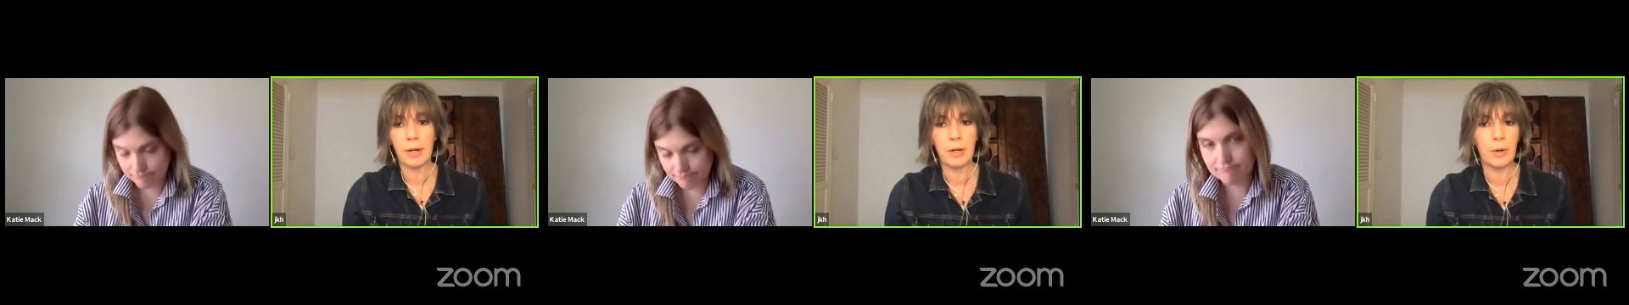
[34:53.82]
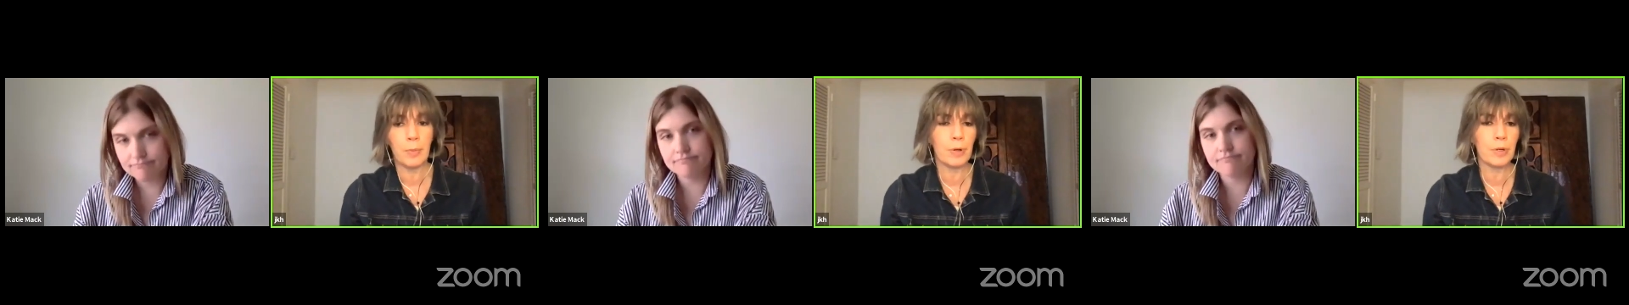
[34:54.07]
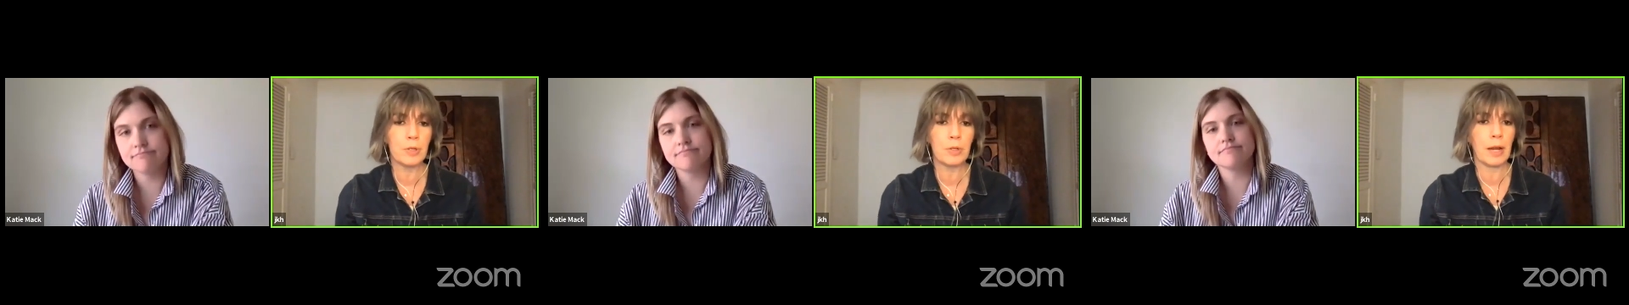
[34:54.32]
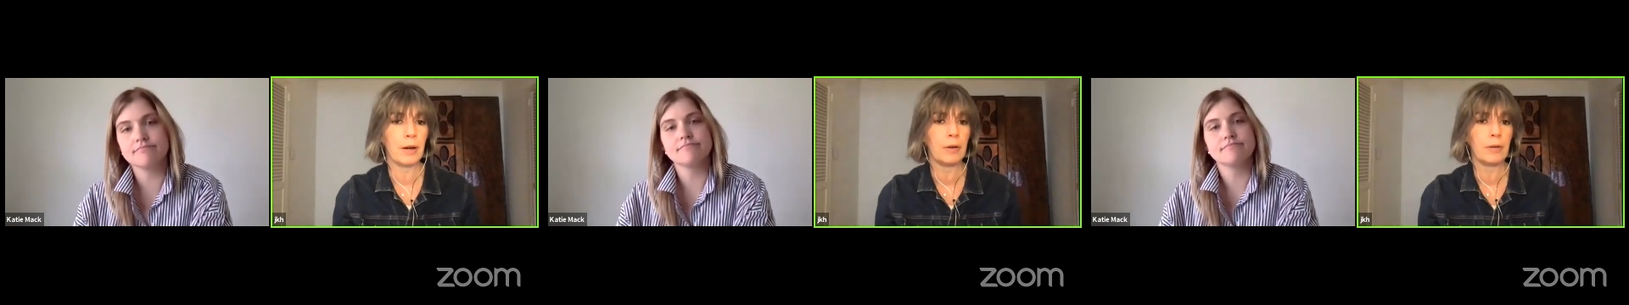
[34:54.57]
Speaker 1: to your personal
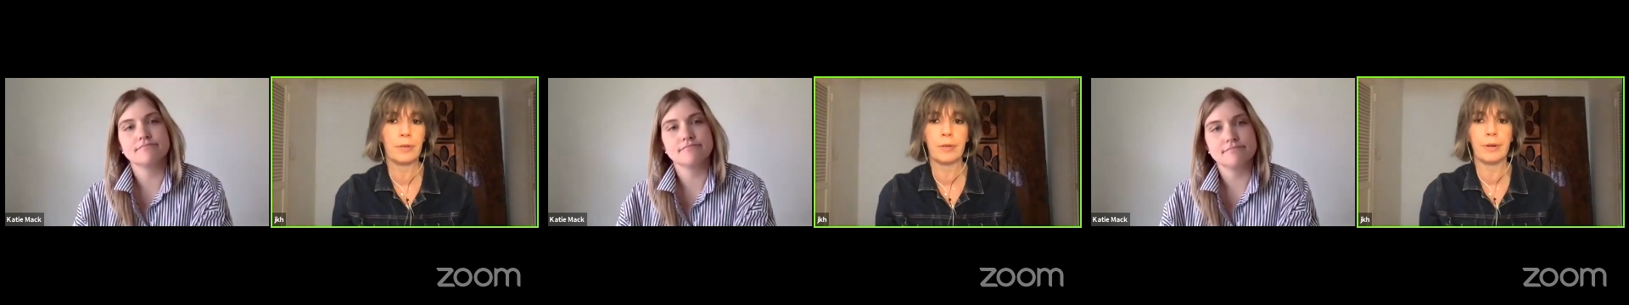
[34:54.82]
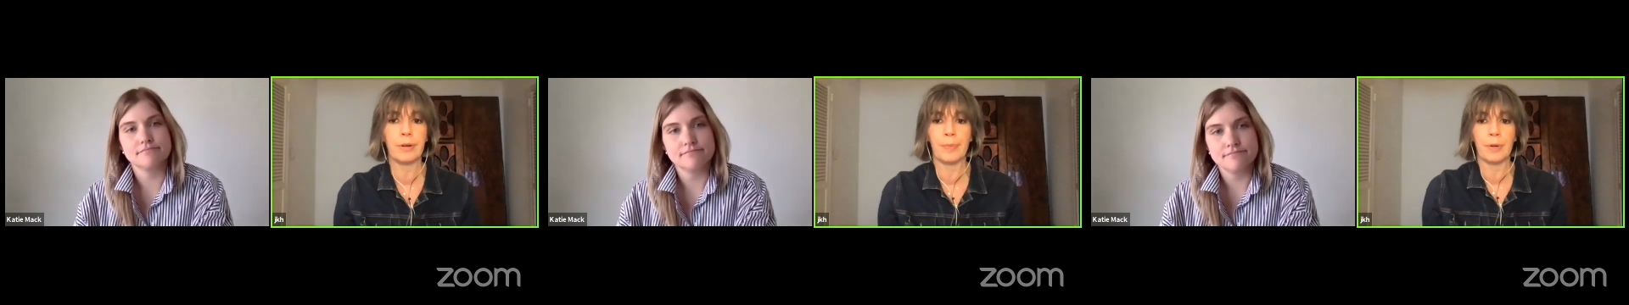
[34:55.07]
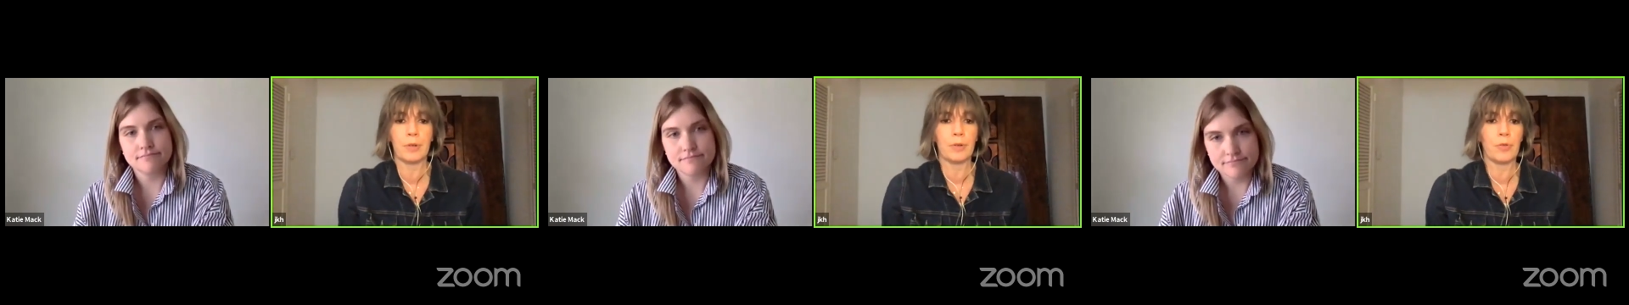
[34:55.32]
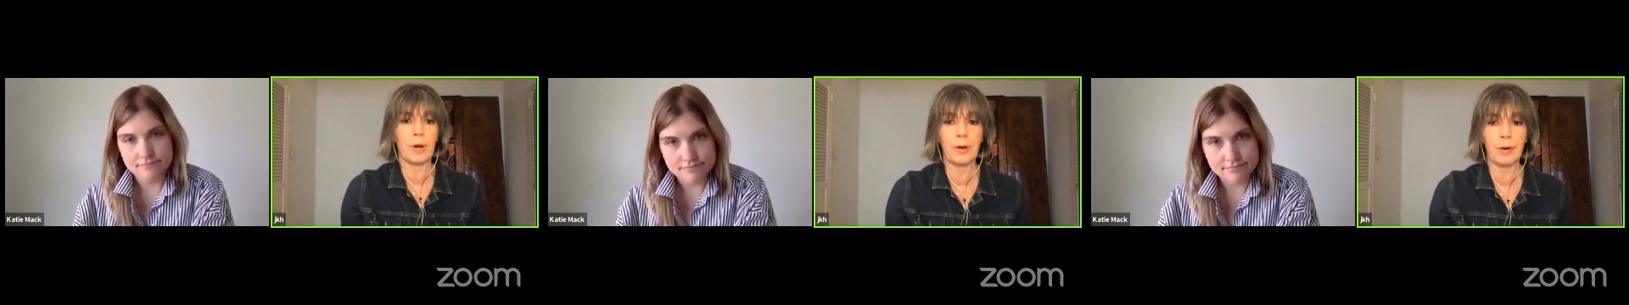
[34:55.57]
hair, your personal
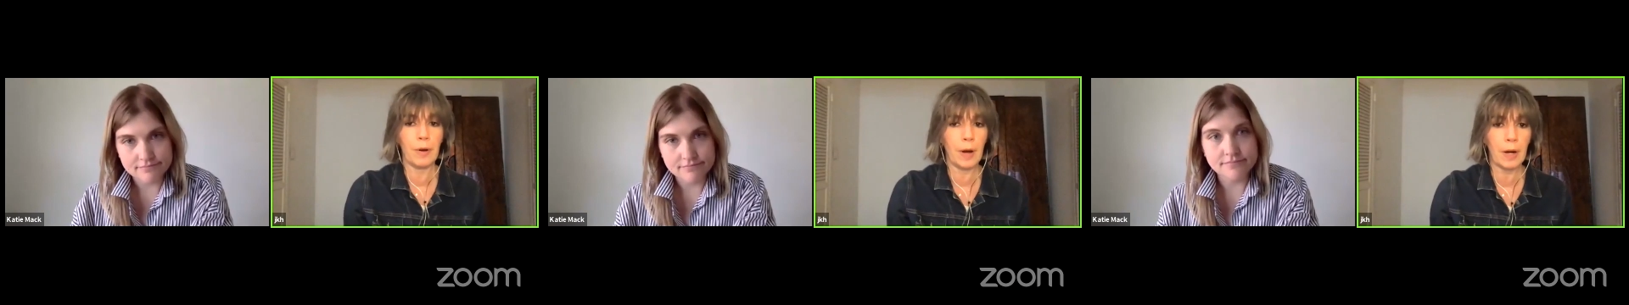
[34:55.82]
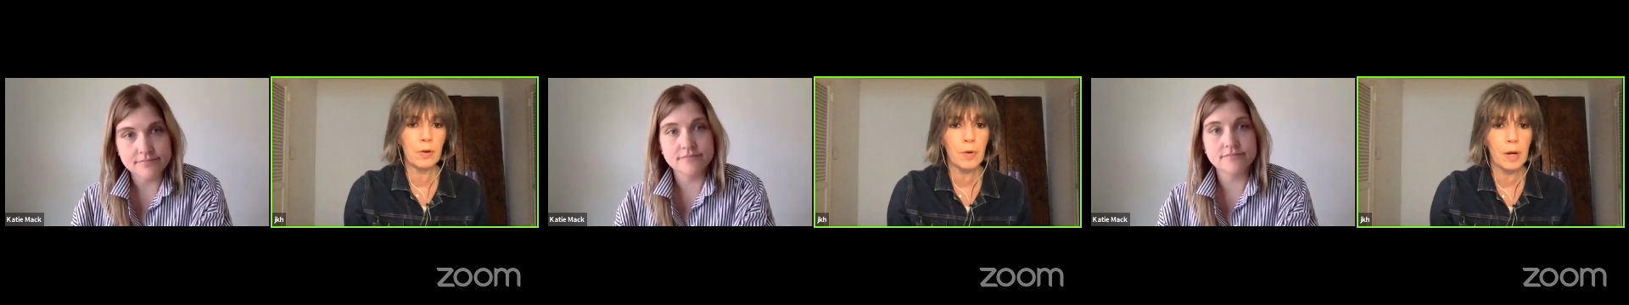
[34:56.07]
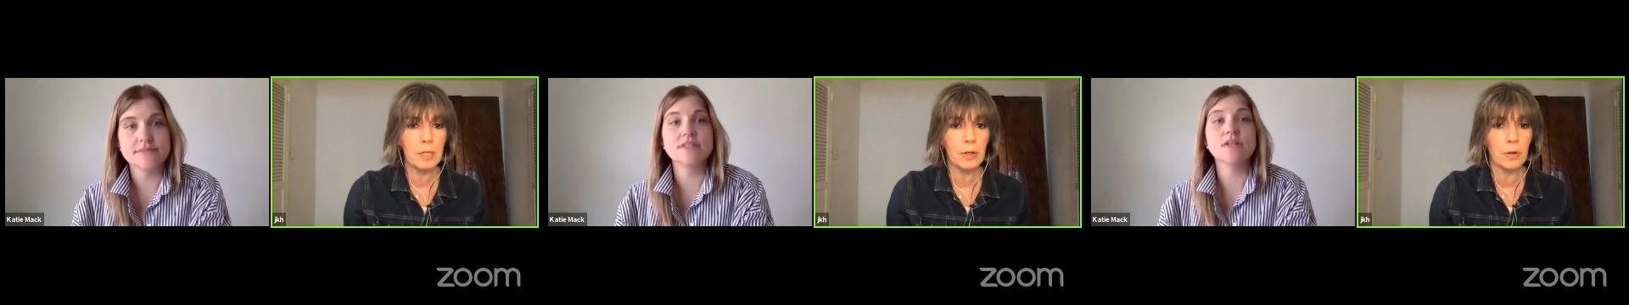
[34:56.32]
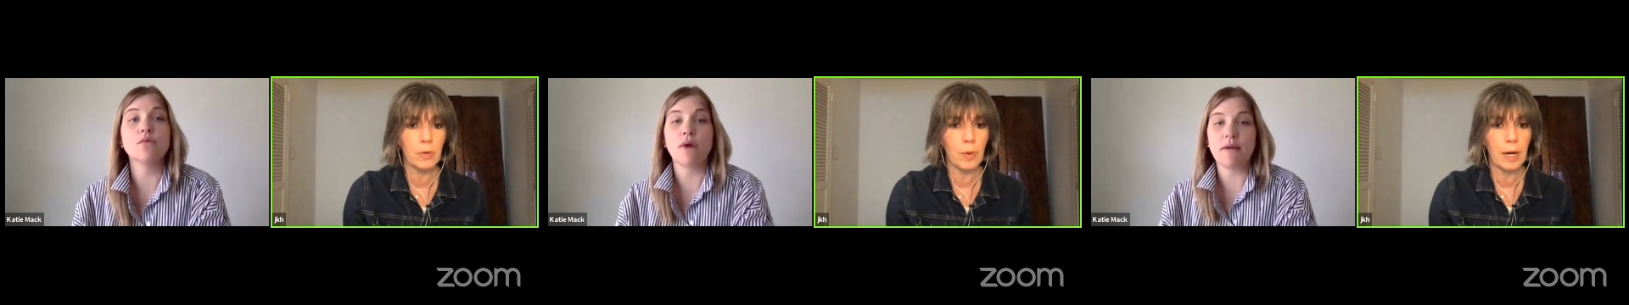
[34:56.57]
trainer, your
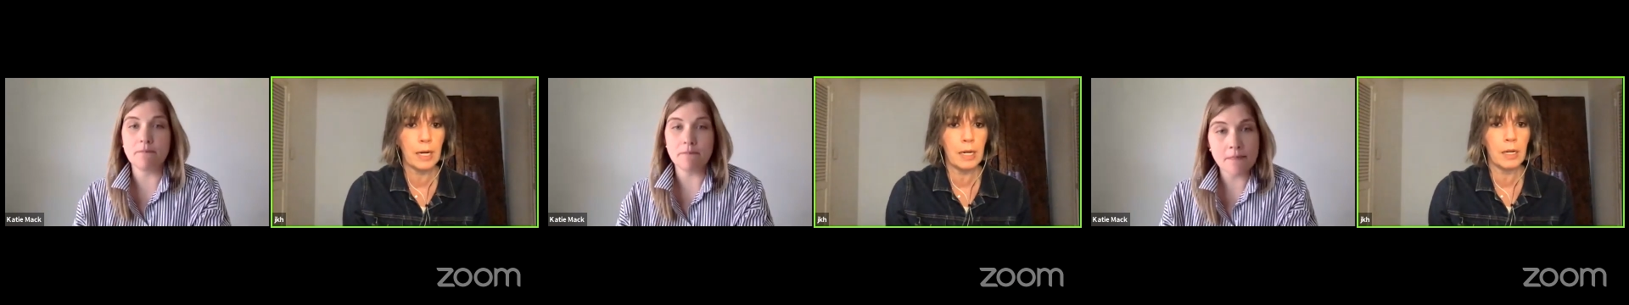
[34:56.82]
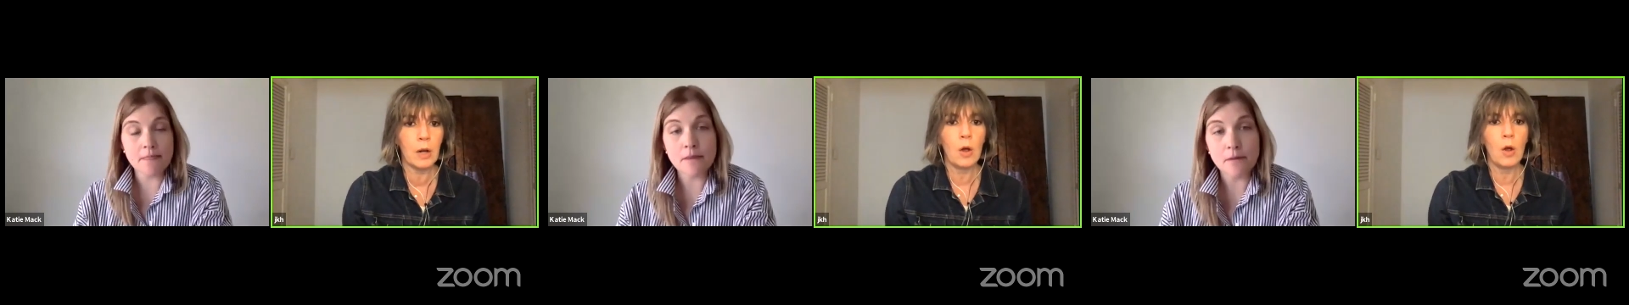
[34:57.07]
hairdresser, right?